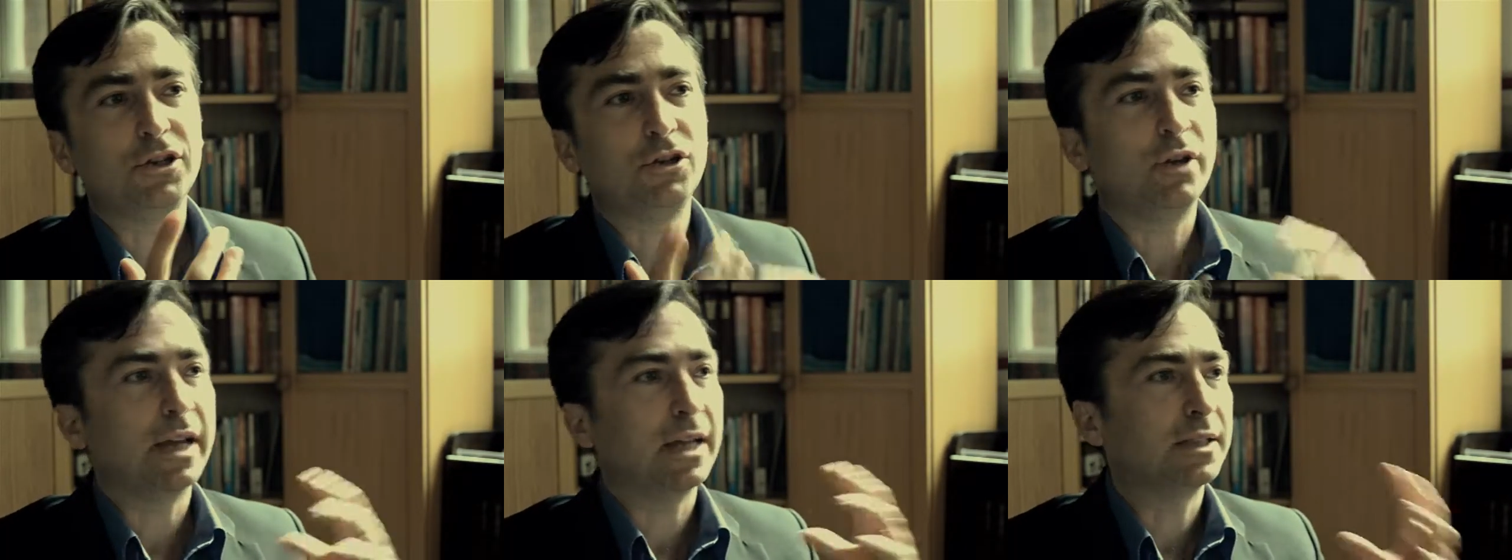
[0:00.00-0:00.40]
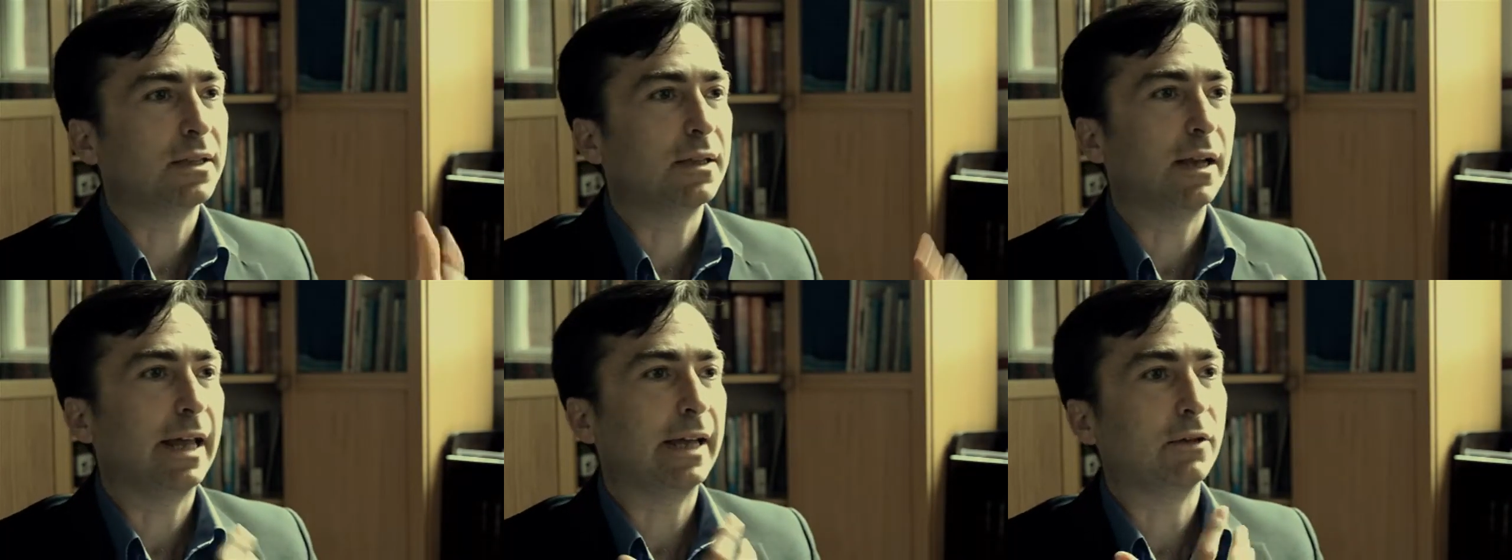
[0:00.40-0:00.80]
you get into
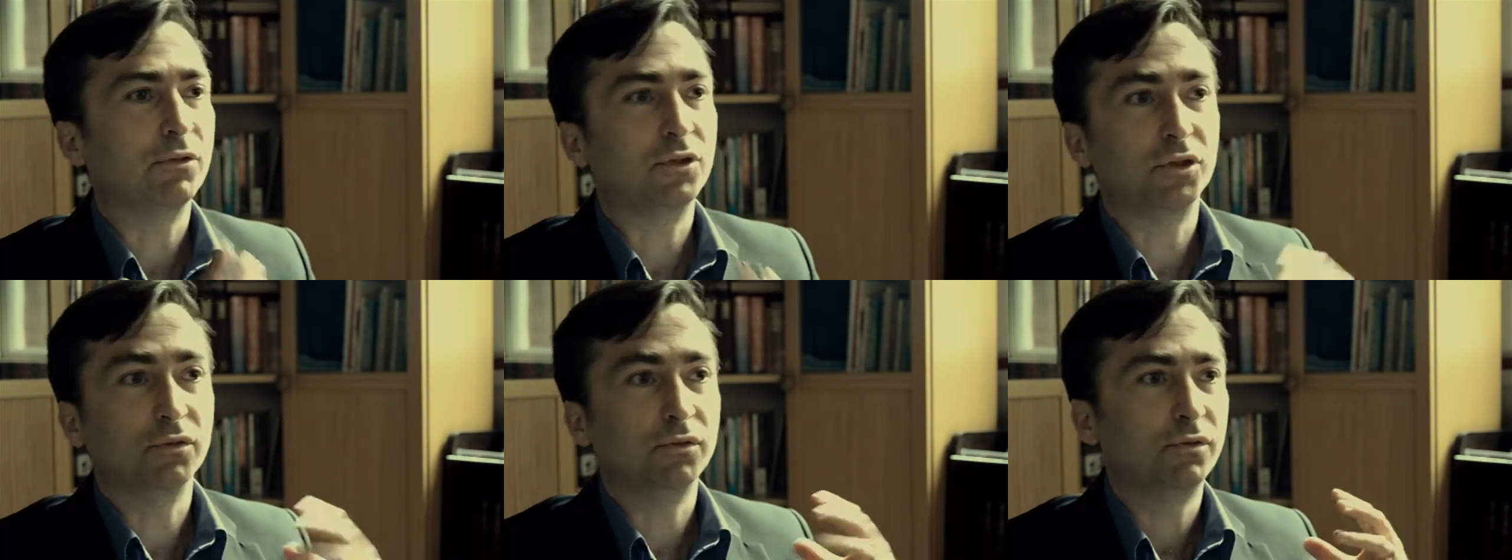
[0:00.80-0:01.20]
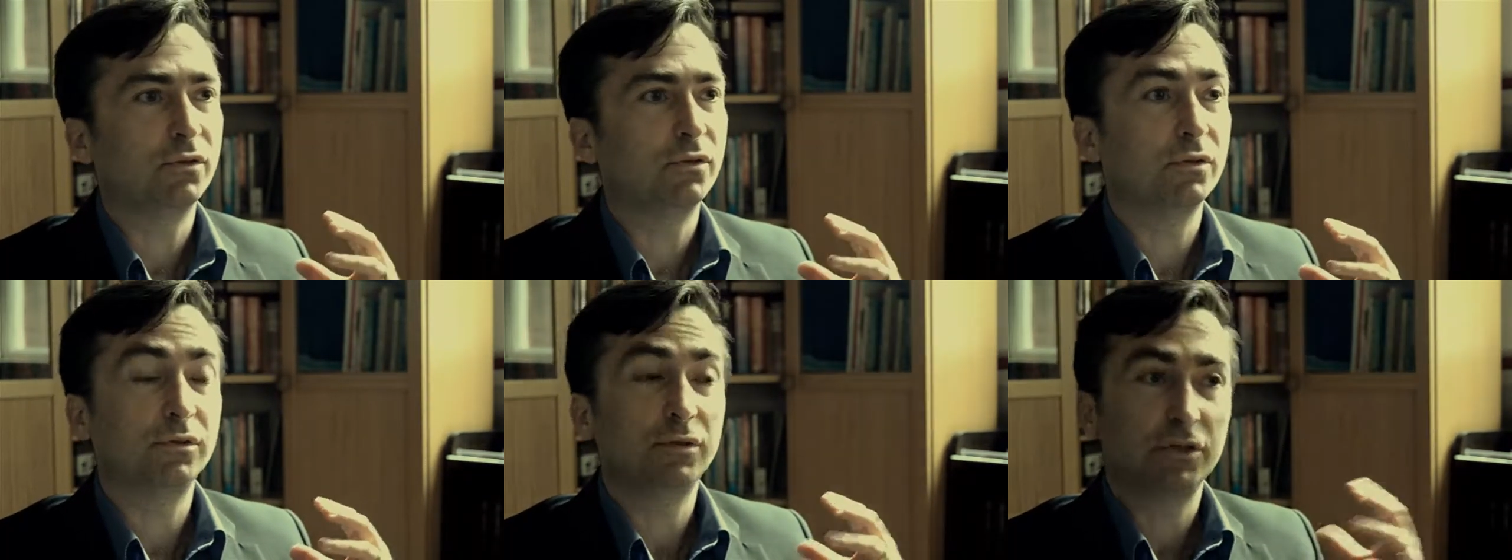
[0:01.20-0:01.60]
the language of
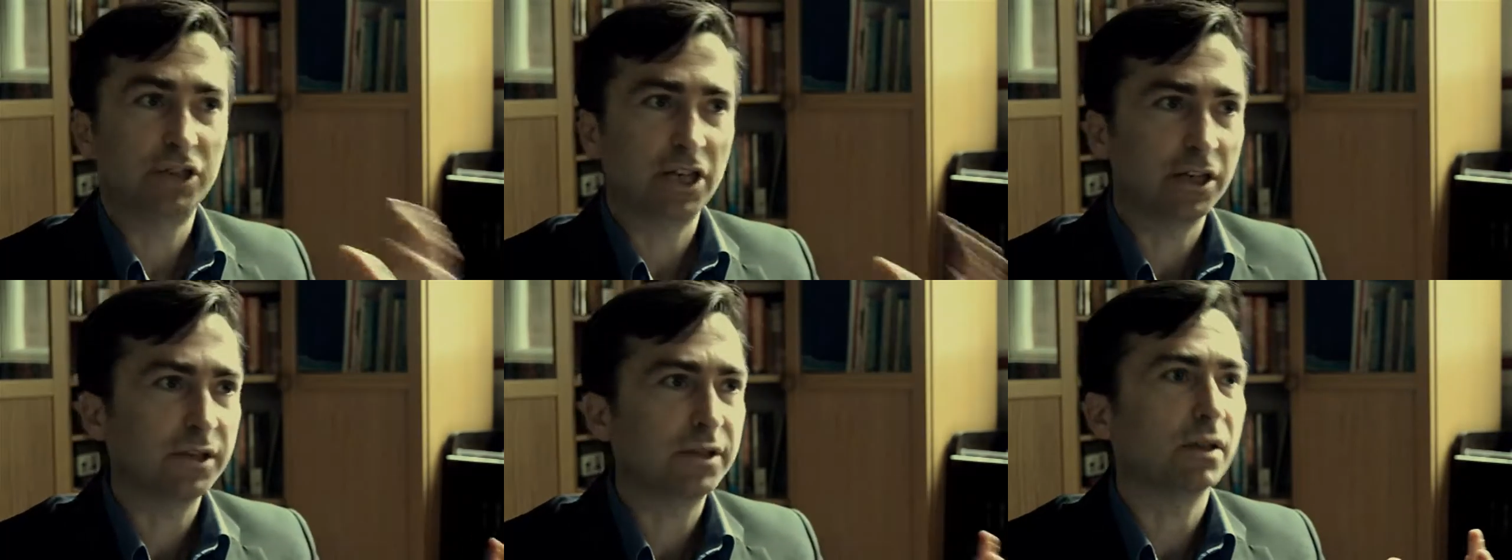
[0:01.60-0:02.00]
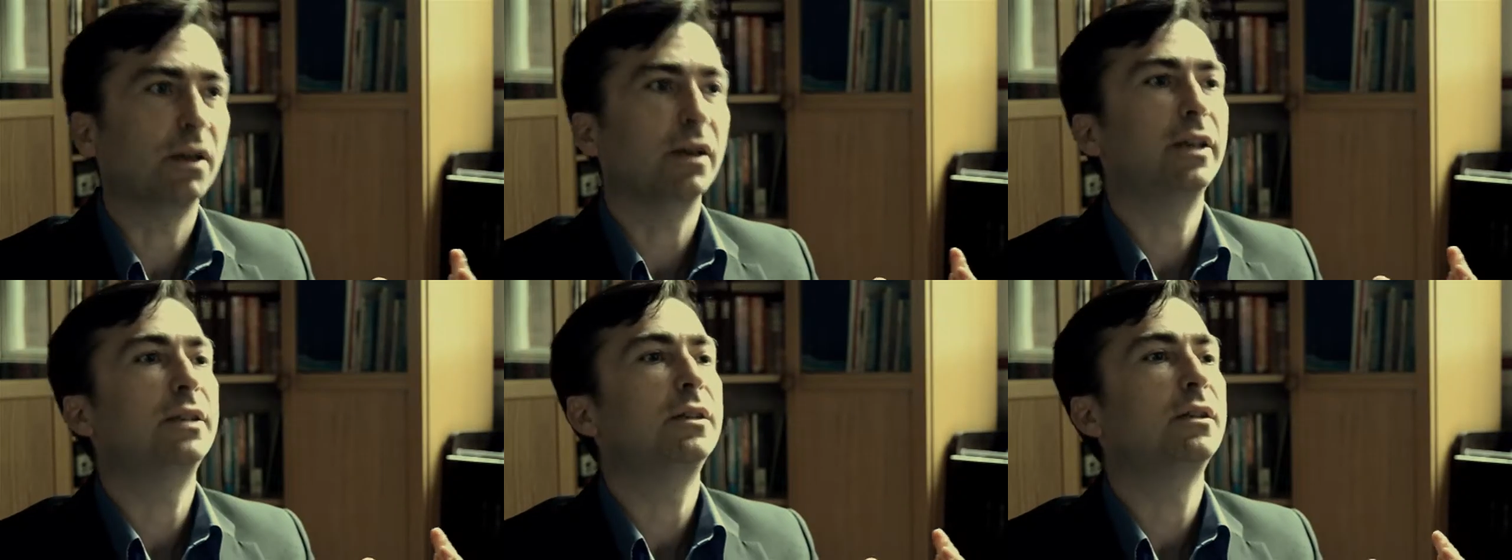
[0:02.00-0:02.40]

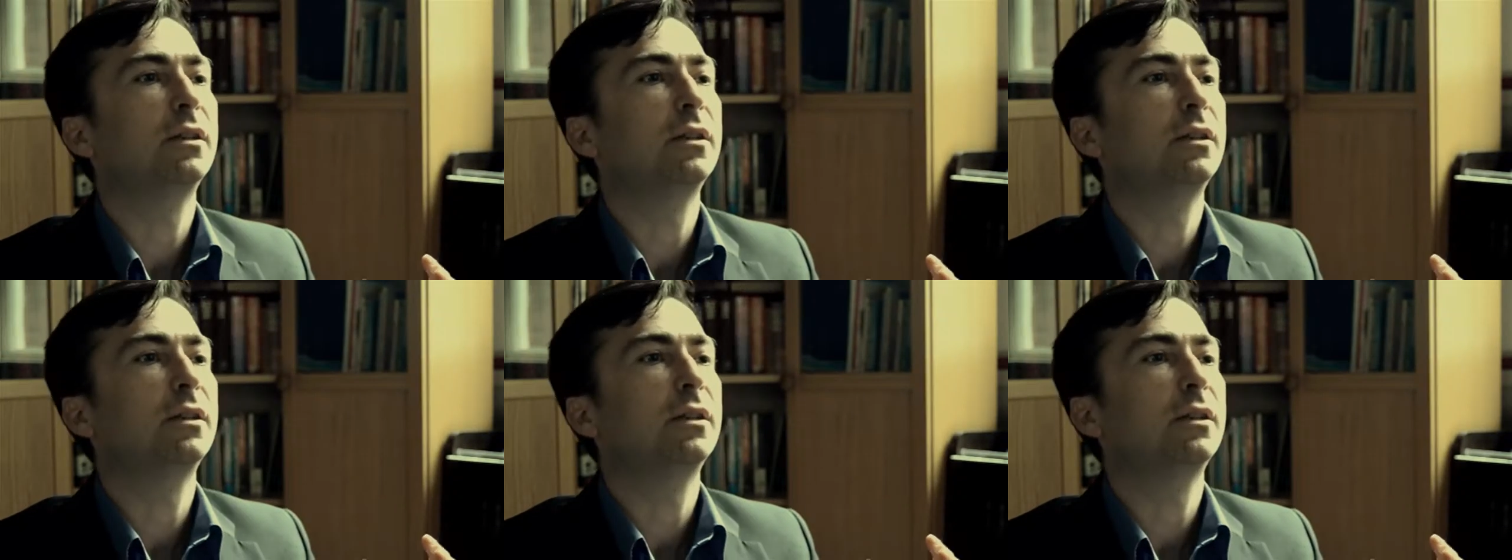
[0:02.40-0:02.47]
genocide.